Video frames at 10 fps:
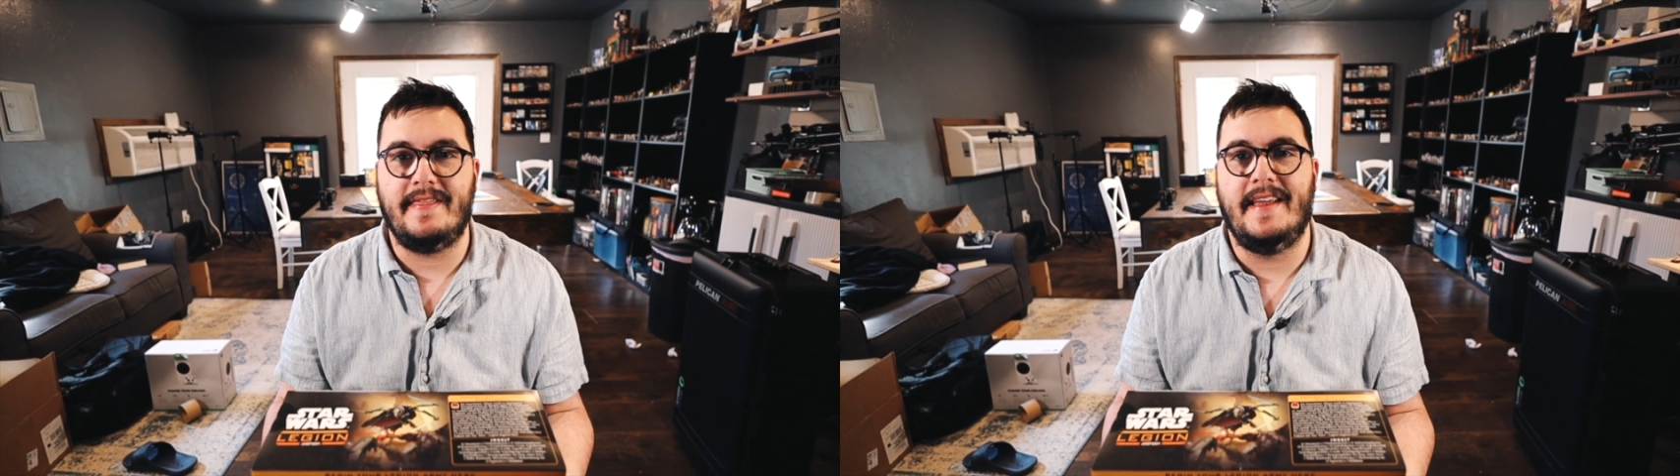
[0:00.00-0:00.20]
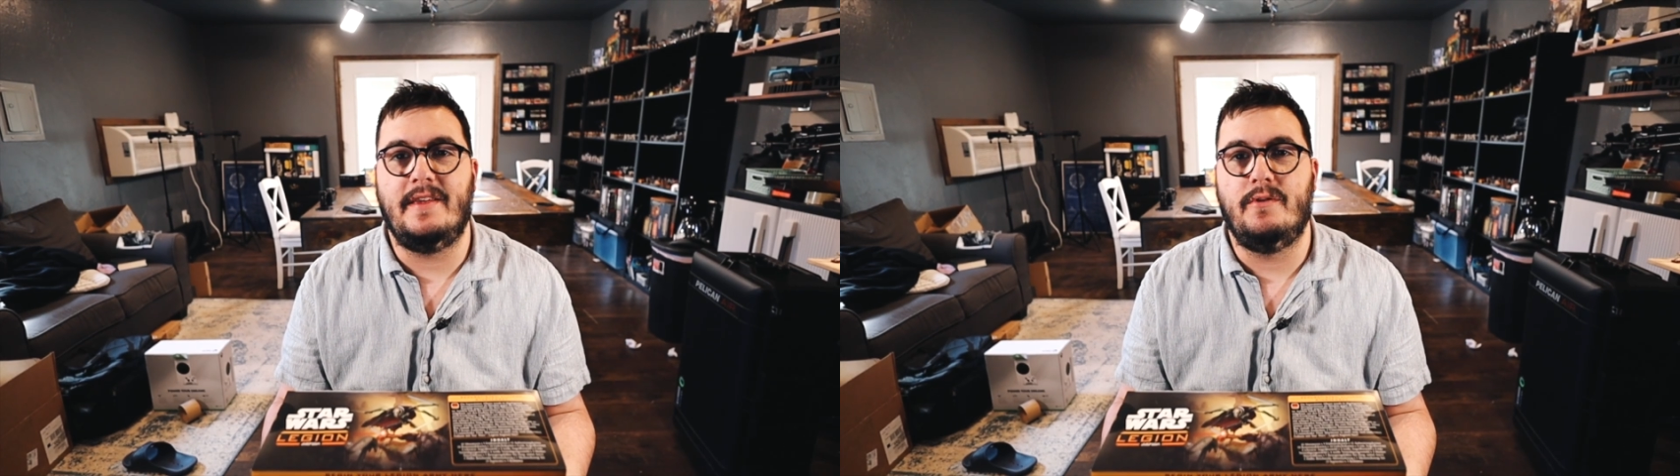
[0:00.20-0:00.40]

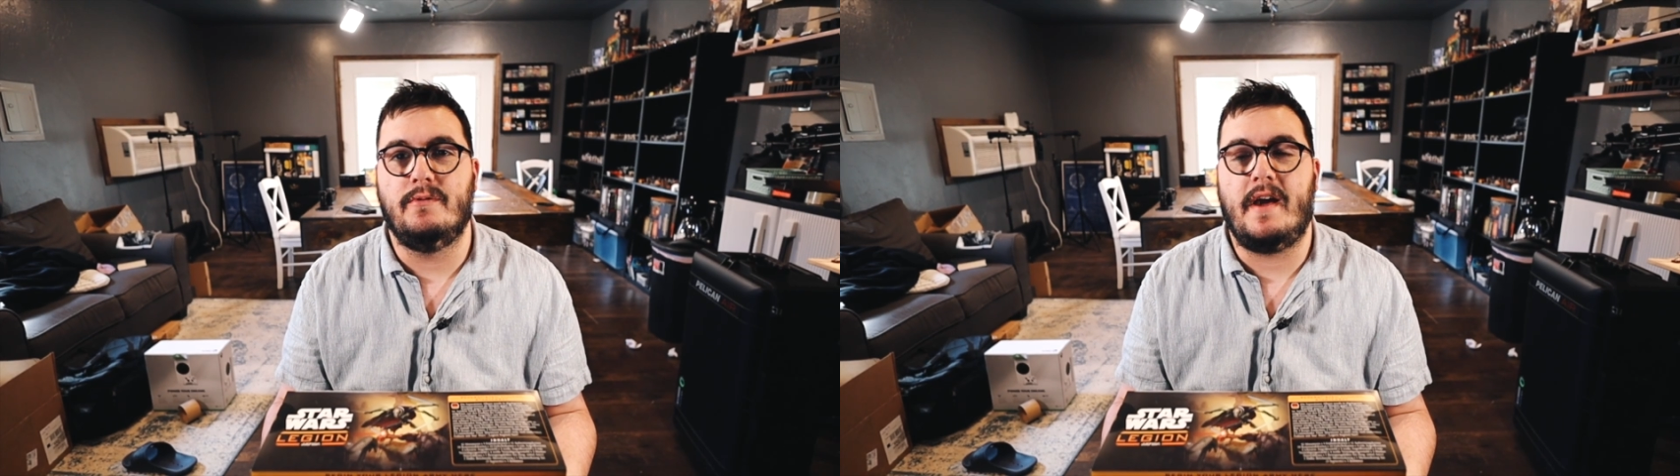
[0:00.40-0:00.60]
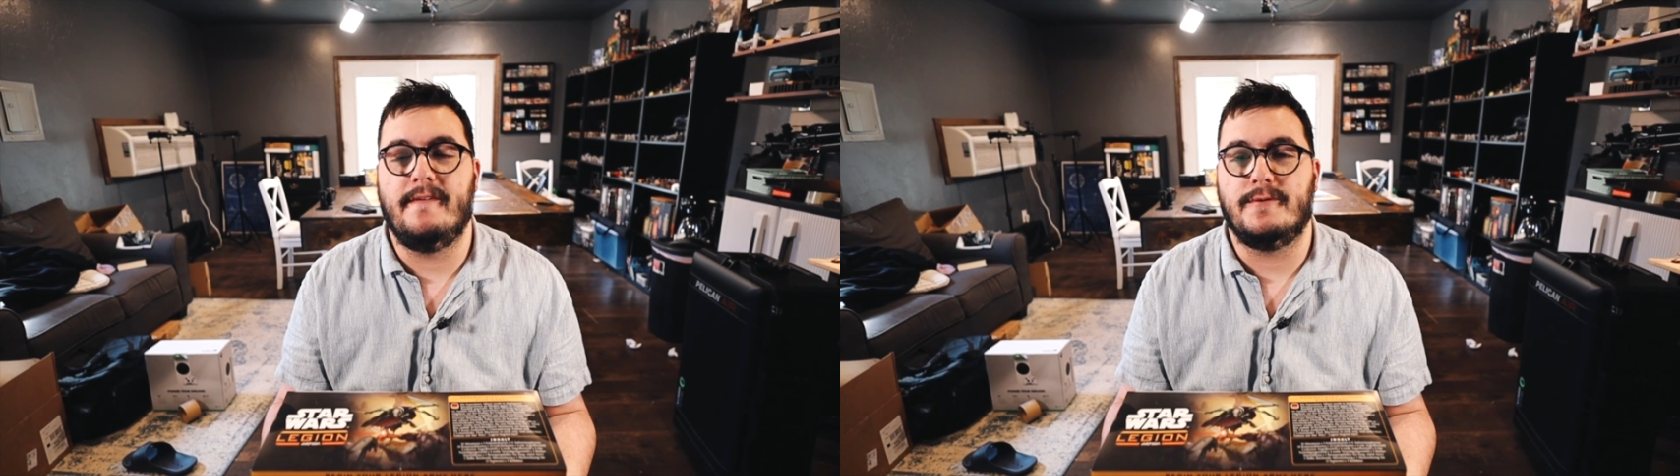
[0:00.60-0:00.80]
that you
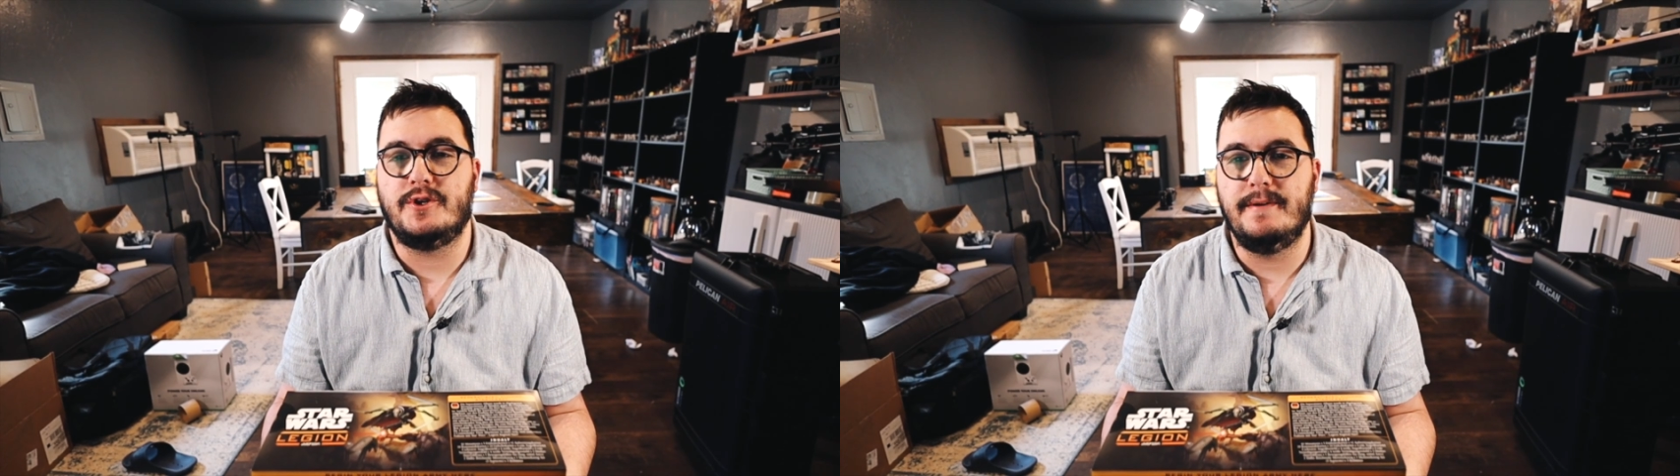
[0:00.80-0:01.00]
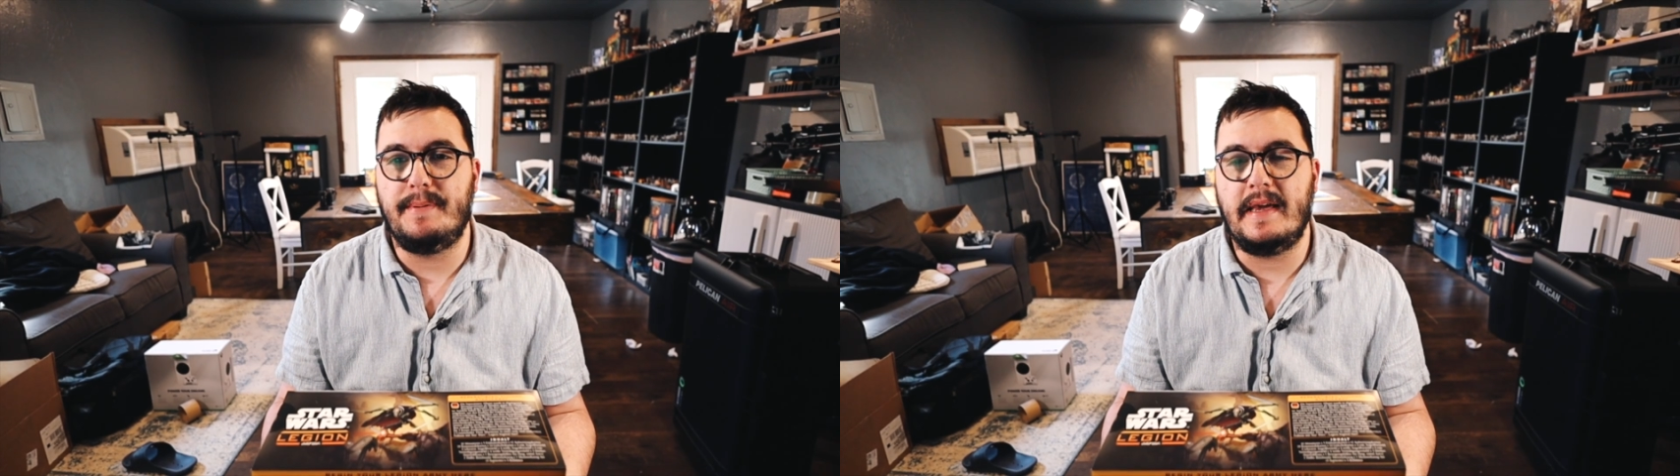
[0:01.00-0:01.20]
cover
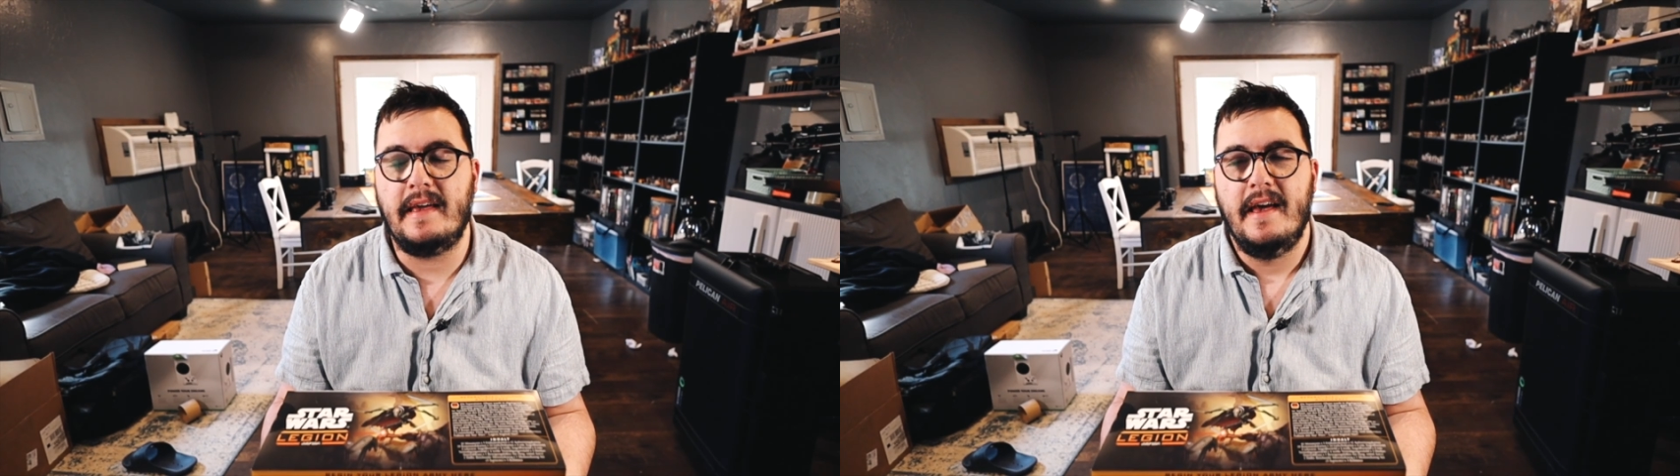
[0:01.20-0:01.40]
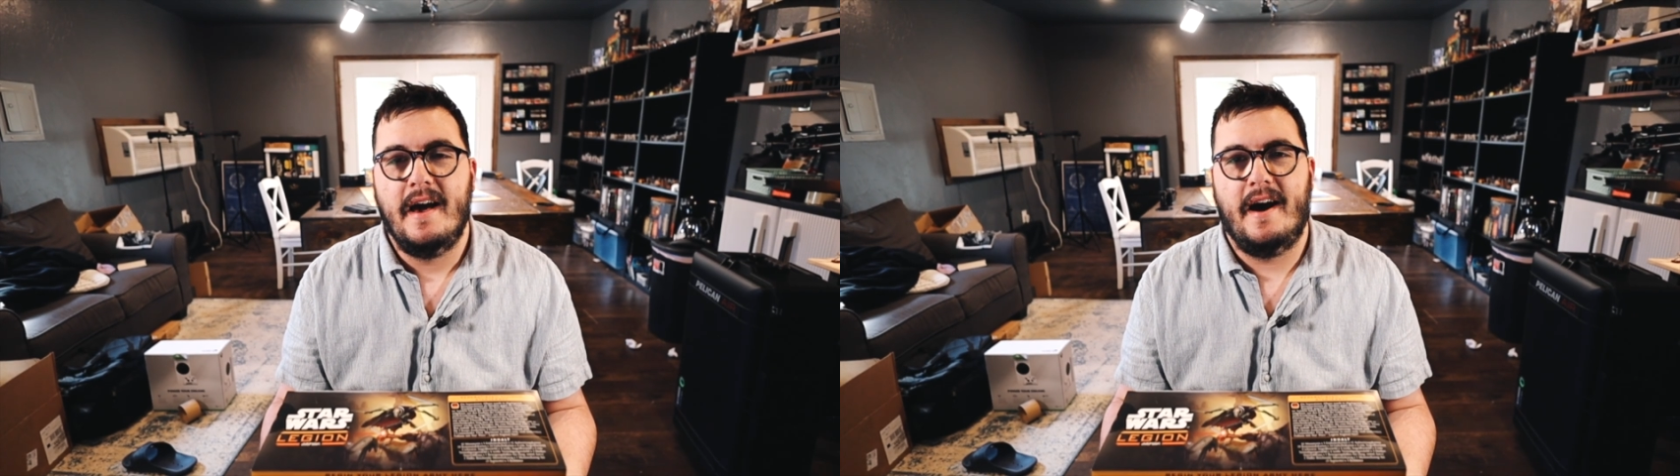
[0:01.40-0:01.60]
shipping.